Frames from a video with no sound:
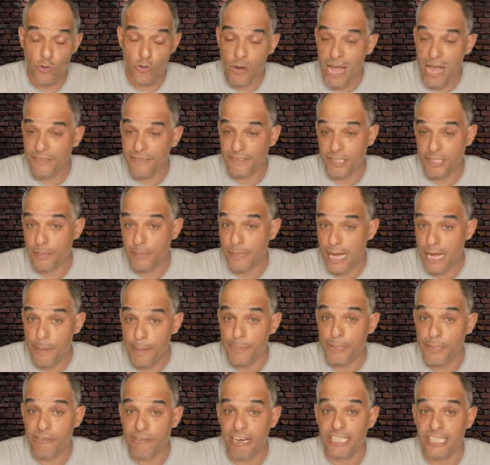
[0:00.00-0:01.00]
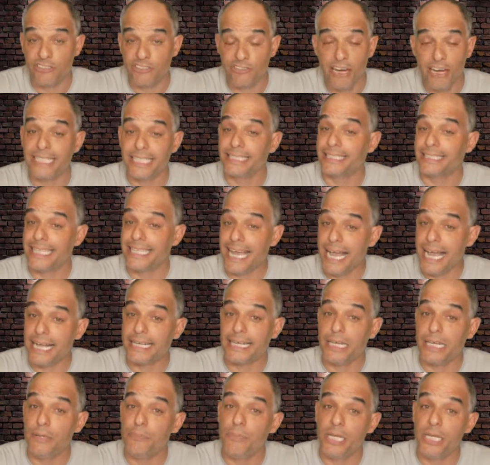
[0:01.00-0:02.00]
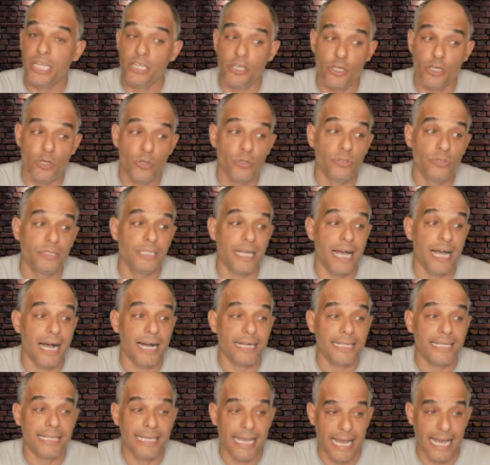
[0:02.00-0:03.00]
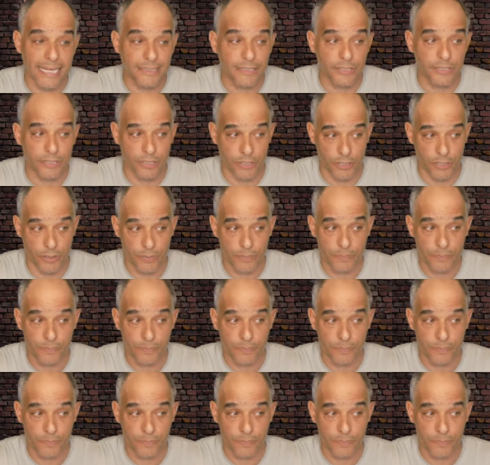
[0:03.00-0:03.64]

have some copyright strikes, that can be used against you.